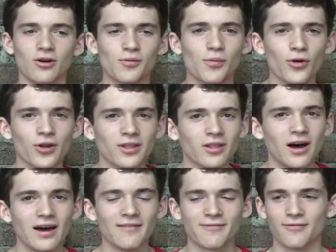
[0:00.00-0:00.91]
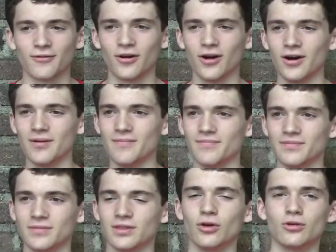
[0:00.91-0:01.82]
Reporting live
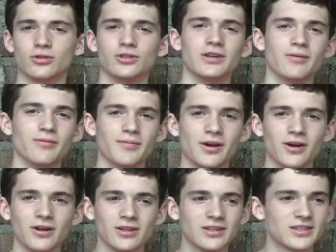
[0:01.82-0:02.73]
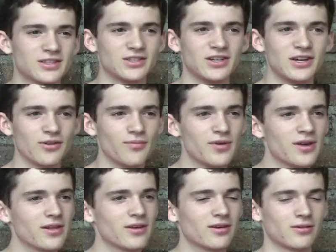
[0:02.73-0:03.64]
from Notre Dame of Maryland, this is Daniel
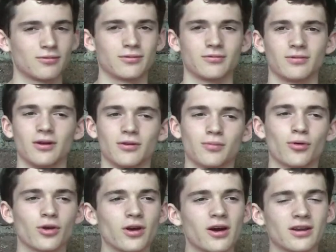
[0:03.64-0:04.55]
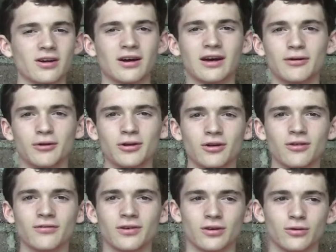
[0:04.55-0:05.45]
Melio reporting on Kyrie
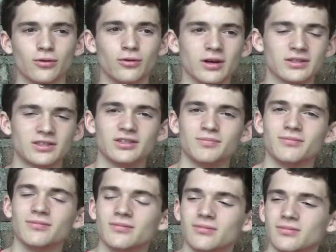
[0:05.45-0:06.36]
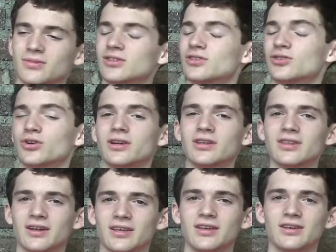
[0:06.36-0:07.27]
Irving, who has demonstrated
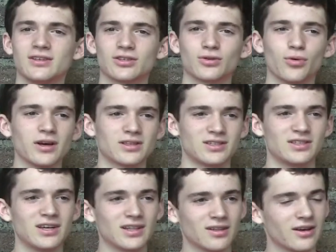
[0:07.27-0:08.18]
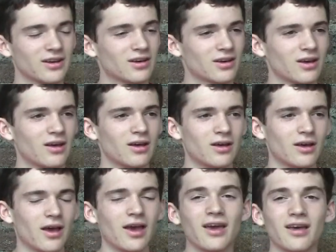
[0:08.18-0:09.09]
that he is quite snake-like
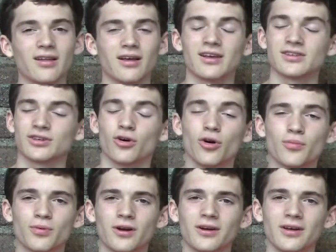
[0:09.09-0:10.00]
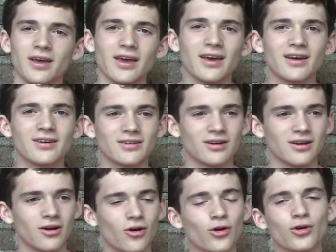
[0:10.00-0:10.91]
and as a cobra and
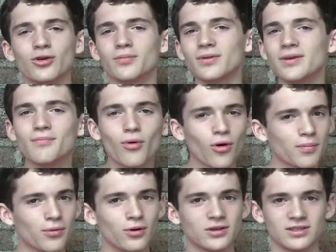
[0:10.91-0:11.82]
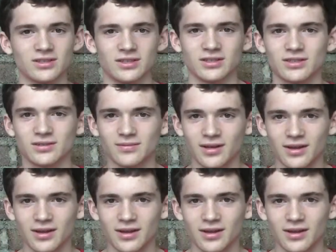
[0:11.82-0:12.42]
arguably more poisonous.